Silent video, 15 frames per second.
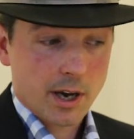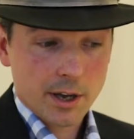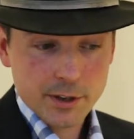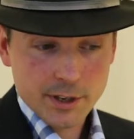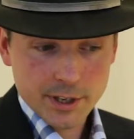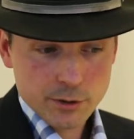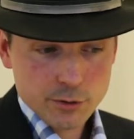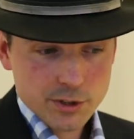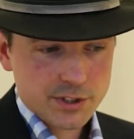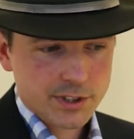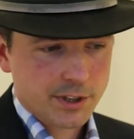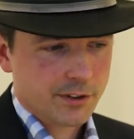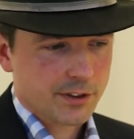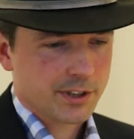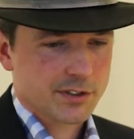are other
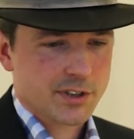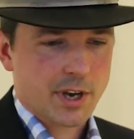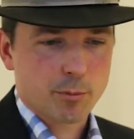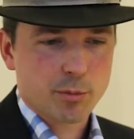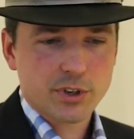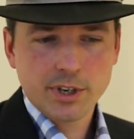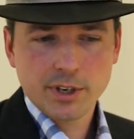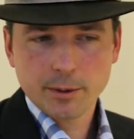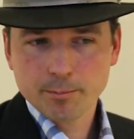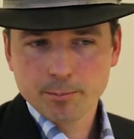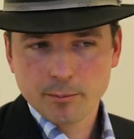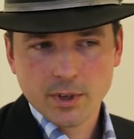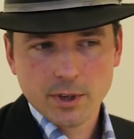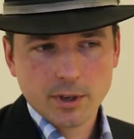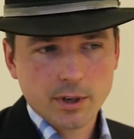interesting things happening.
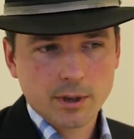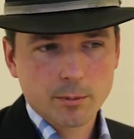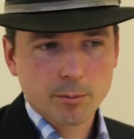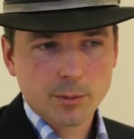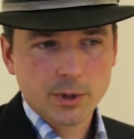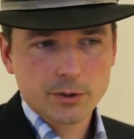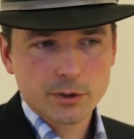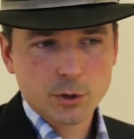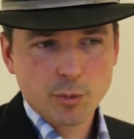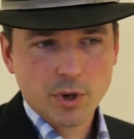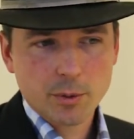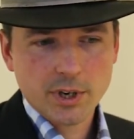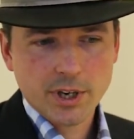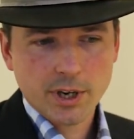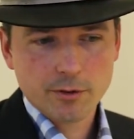You
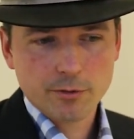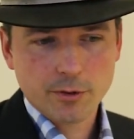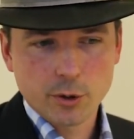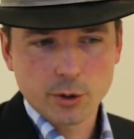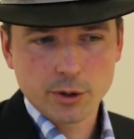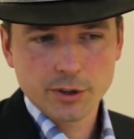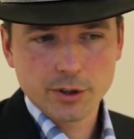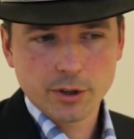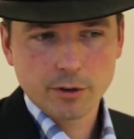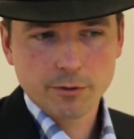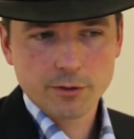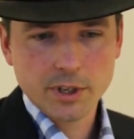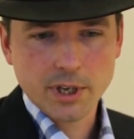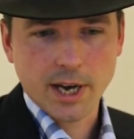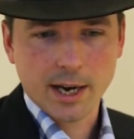maybe have heard
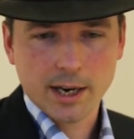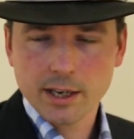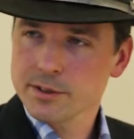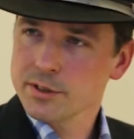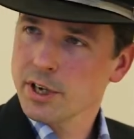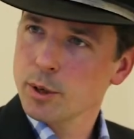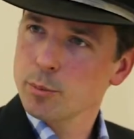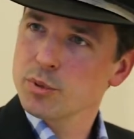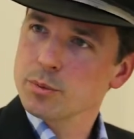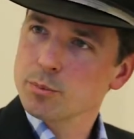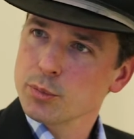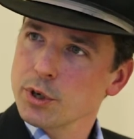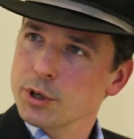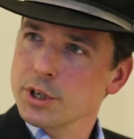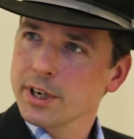of the
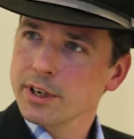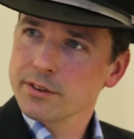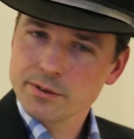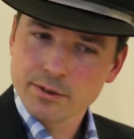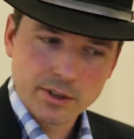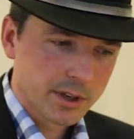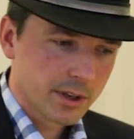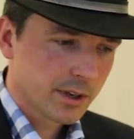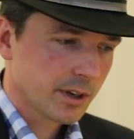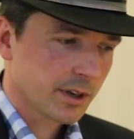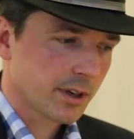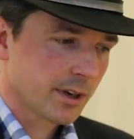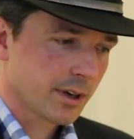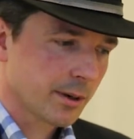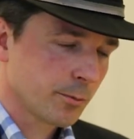ACA-typed project,
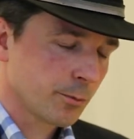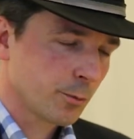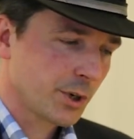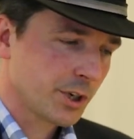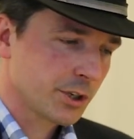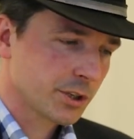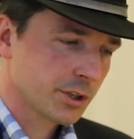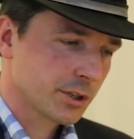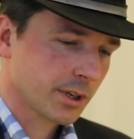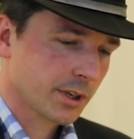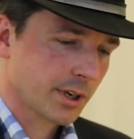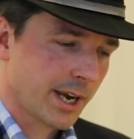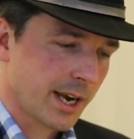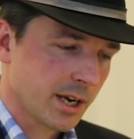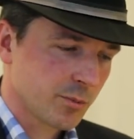which
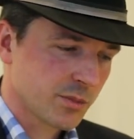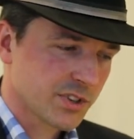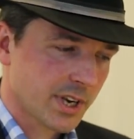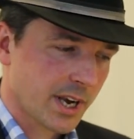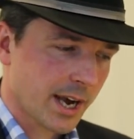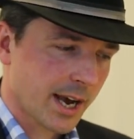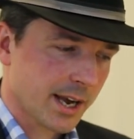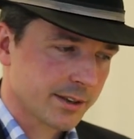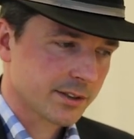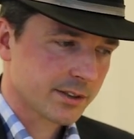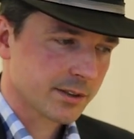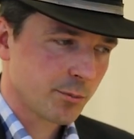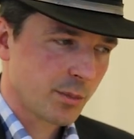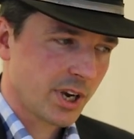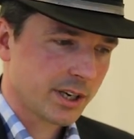aims
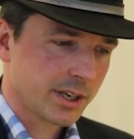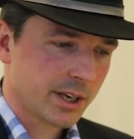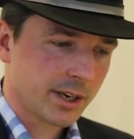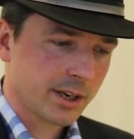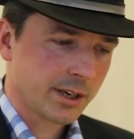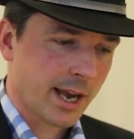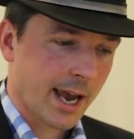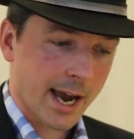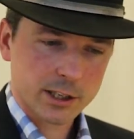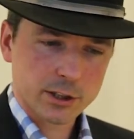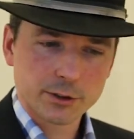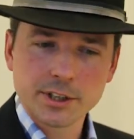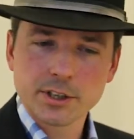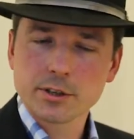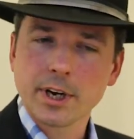at making
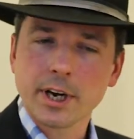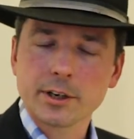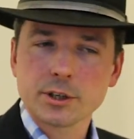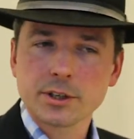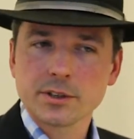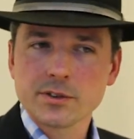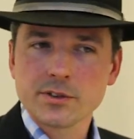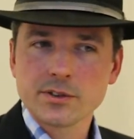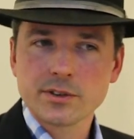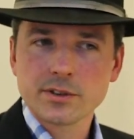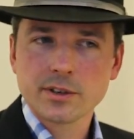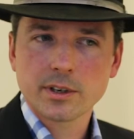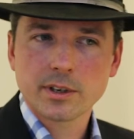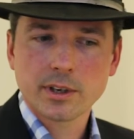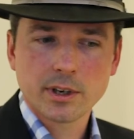actor
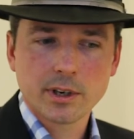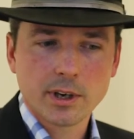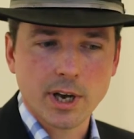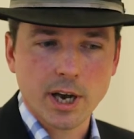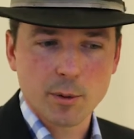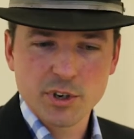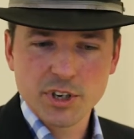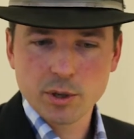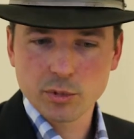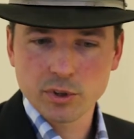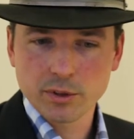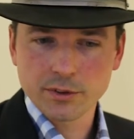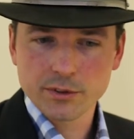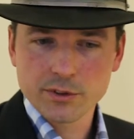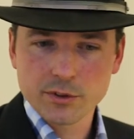interactions
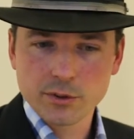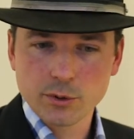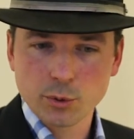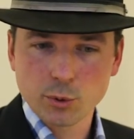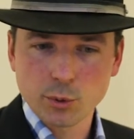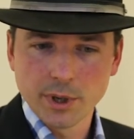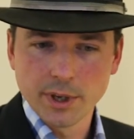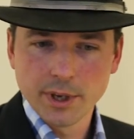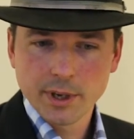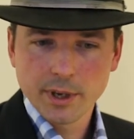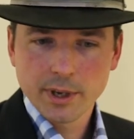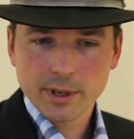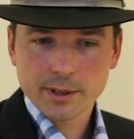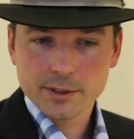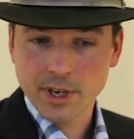amenable to
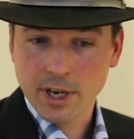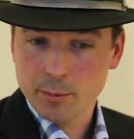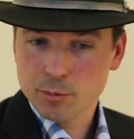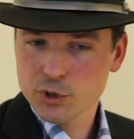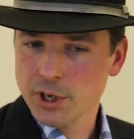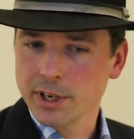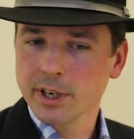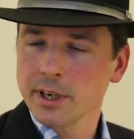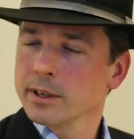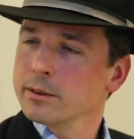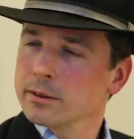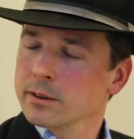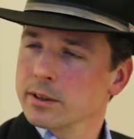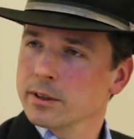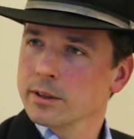type
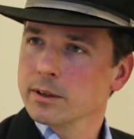checking